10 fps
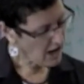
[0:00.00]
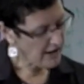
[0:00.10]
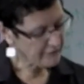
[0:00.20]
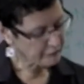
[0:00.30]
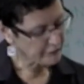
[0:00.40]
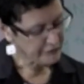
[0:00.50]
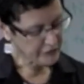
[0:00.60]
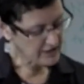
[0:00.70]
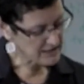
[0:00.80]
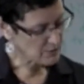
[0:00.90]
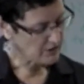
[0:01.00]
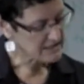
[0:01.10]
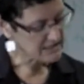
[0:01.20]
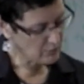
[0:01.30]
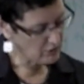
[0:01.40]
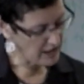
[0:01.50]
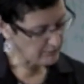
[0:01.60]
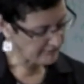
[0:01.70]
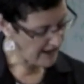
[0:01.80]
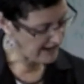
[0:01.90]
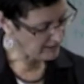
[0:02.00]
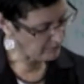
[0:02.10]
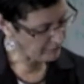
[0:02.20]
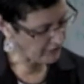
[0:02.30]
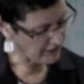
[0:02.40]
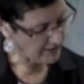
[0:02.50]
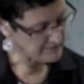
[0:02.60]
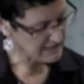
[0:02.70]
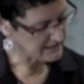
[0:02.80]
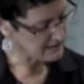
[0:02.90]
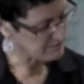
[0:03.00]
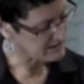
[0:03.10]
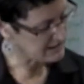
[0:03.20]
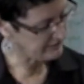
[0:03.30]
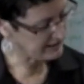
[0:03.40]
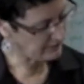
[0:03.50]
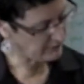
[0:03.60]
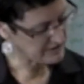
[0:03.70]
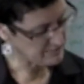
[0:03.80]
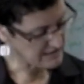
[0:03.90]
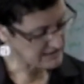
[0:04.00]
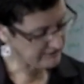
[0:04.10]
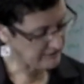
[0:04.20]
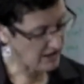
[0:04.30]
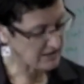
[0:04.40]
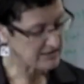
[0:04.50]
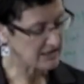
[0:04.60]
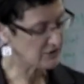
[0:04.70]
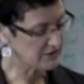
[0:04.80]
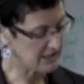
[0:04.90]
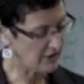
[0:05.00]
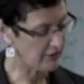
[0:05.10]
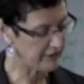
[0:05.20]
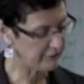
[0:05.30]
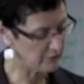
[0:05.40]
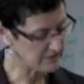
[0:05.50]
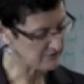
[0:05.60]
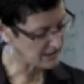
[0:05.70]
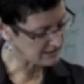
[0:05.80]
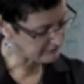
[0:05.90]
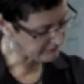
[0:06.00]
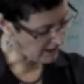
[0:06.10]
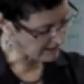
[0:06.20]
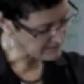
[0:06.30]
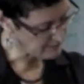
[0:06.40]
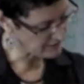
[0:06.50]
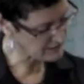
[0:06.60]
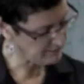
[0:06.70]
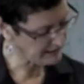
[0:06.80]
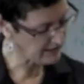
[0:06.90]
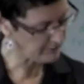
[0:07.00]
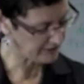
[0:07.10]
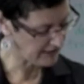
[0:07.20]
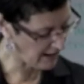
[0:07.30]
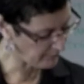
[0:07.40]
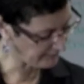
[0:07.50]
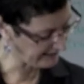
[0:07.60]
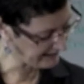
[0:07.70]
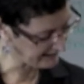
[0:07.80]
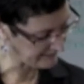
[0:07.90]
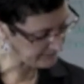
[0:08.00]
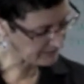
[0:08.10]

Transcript: I've reviewed elsewhere a small number of adult programs that deal specifically with domestic violence, sexual assault or other forms of gendered violence, but I'll just pick up on a couple here.